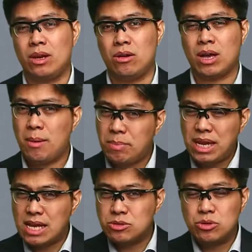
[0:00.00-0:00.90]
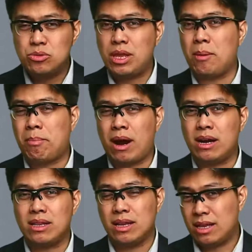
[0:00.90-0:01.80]
company has to do their part,
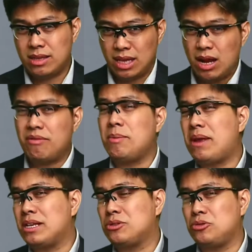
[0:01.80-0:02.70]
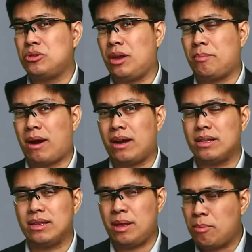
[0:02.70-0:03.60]
the government has to do their part.
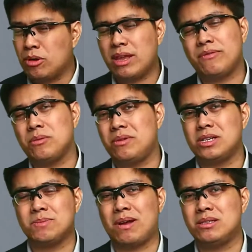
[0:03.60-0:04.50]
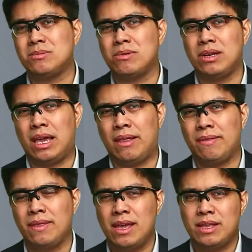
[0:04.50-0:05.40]
They both have to be responsible in
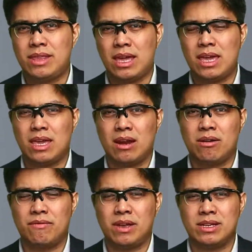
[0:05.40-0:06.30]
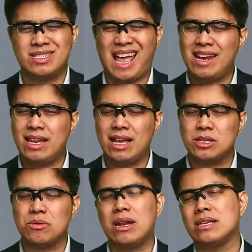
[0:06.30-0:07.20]
taking care of their standing as
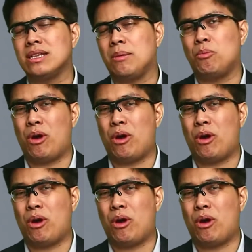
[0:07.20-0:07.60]
well as help one